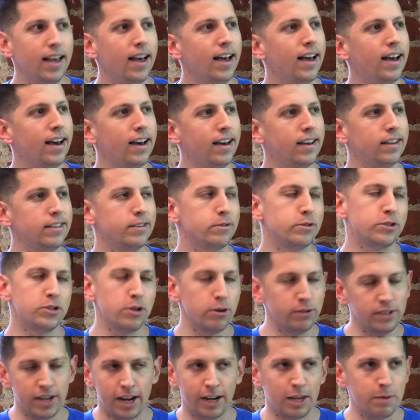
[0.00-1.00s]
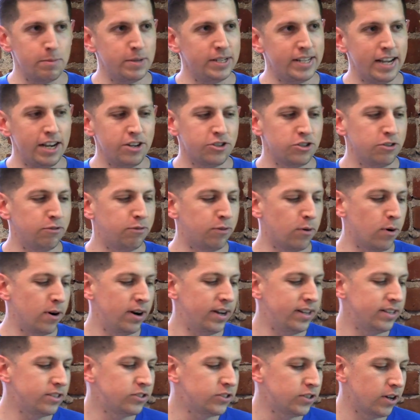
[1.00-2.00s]
There's no documentation
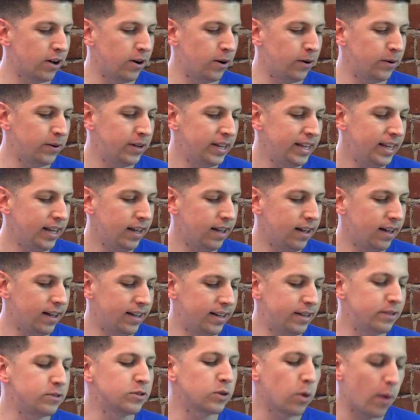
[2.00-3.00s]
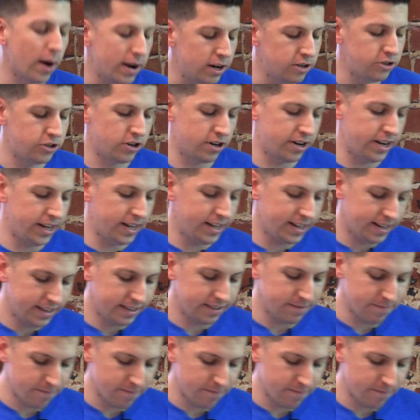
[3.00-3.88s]
for it, so it's quite a journey.